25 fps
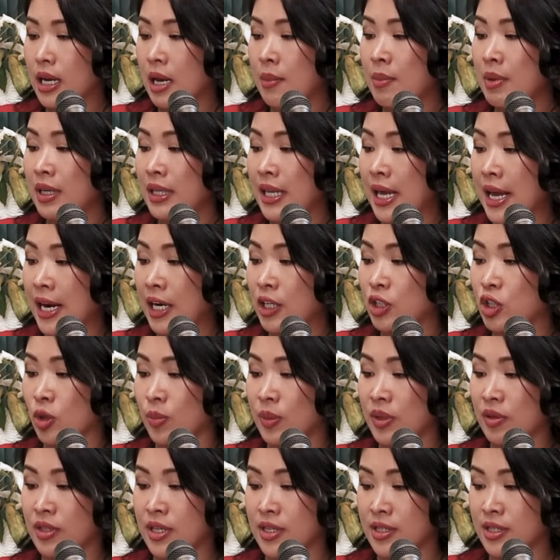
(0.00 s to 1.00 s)
I'm gonna airdrop
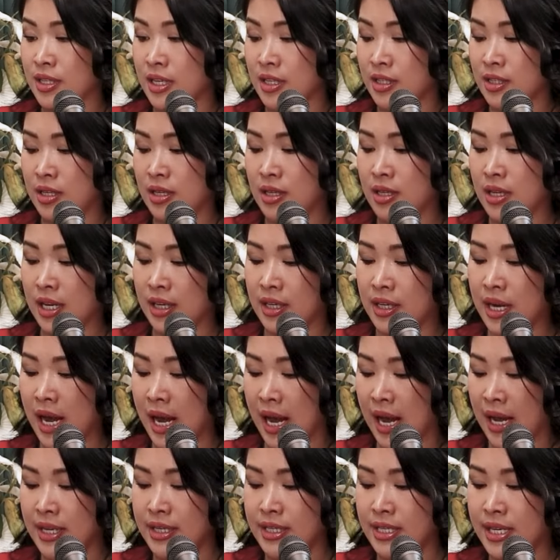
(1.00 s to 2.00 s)
you this, Dustin. Like,
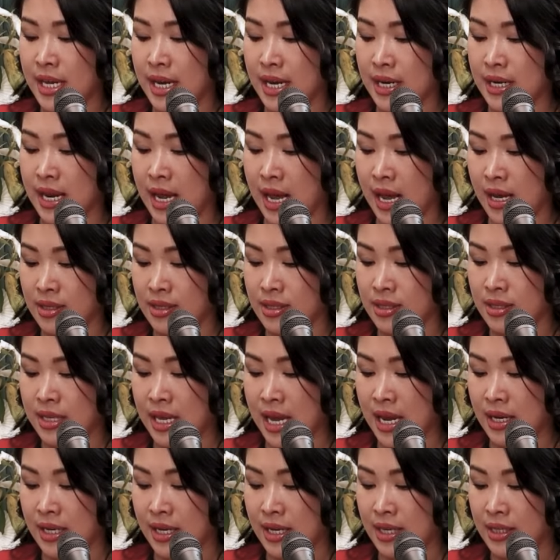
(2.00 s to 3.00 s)
I cannot
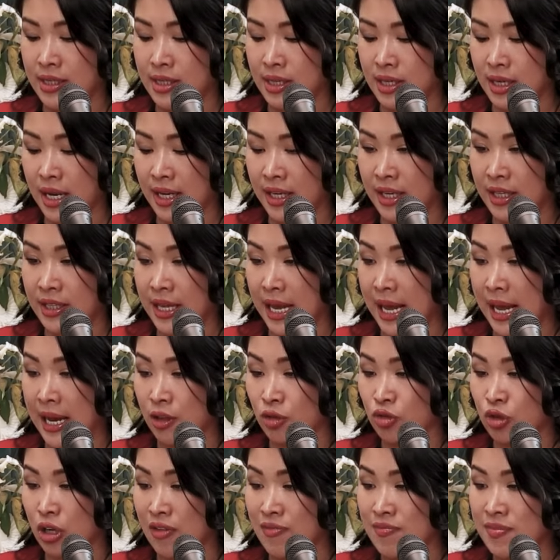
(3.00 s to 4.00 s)
stand it. Like,
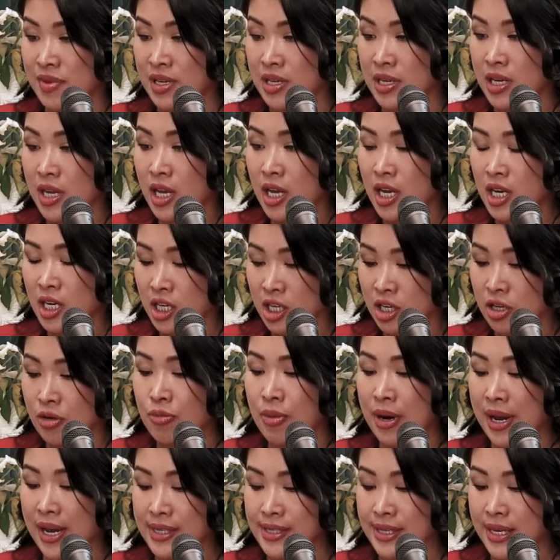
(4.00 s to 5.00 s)
that drives me
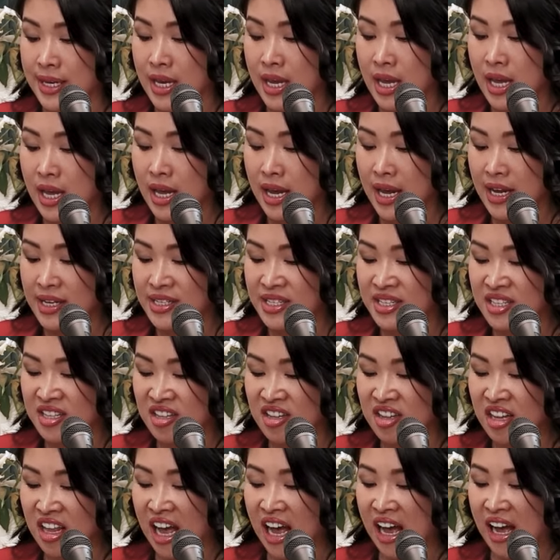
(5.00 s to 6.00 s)
crazy. It's
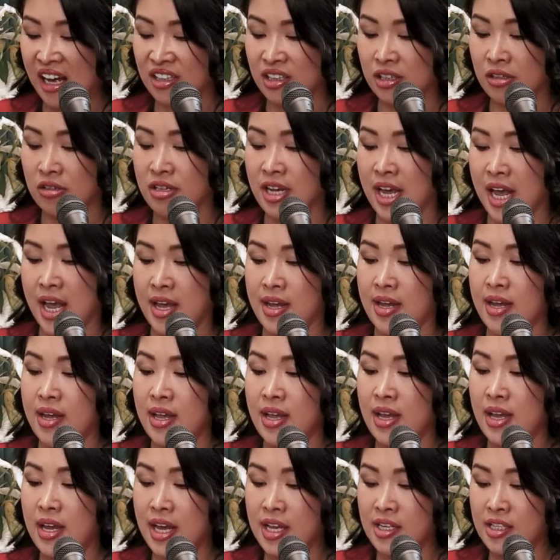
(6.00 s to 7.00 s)
not okay.
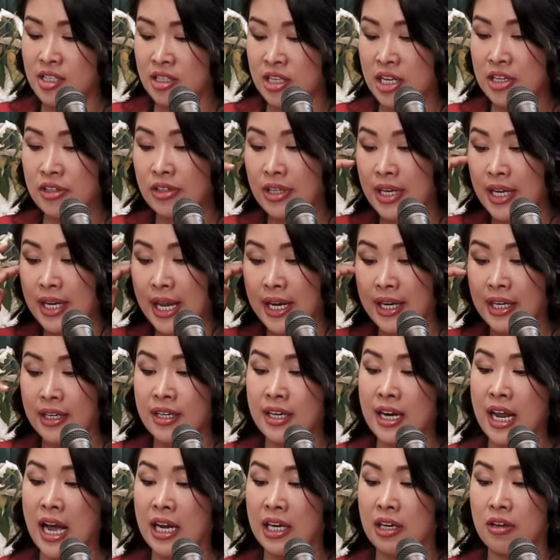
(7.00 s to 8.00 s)
It's literally like
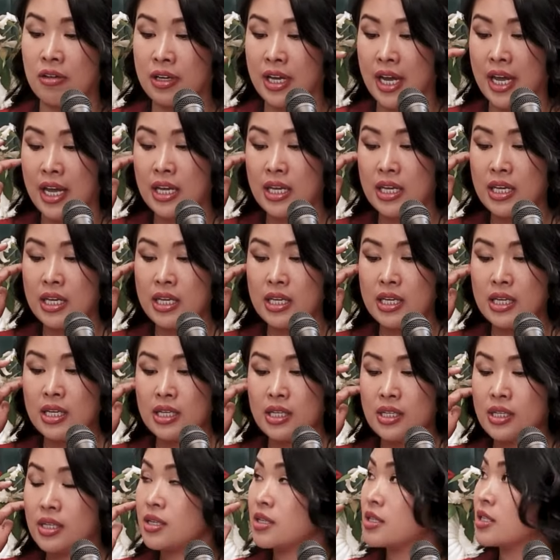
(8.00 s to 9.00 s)
not okay.
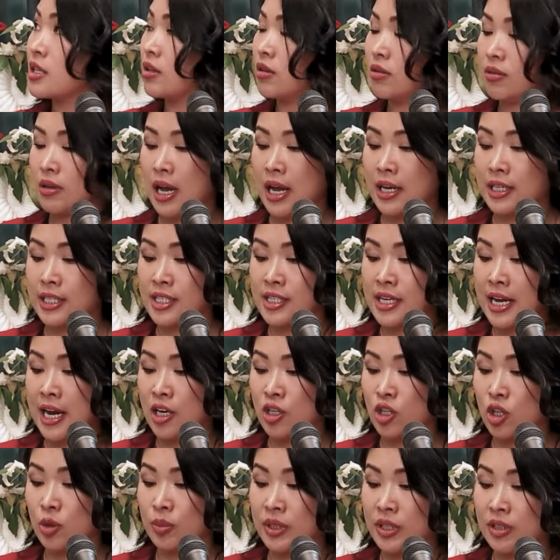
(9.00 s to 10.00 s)
So I just
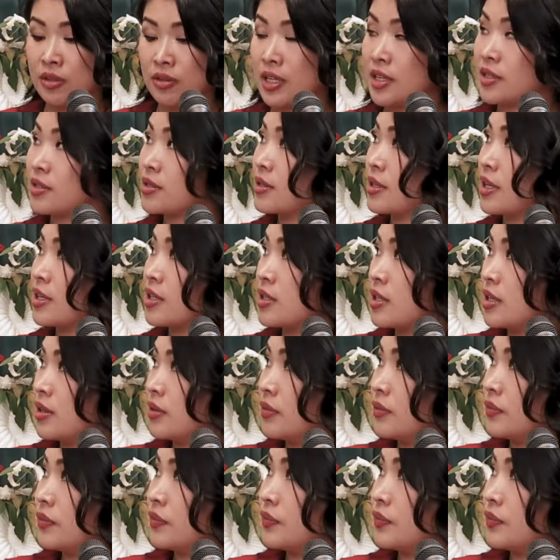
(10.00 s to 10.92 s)
airdropped you this. That's it.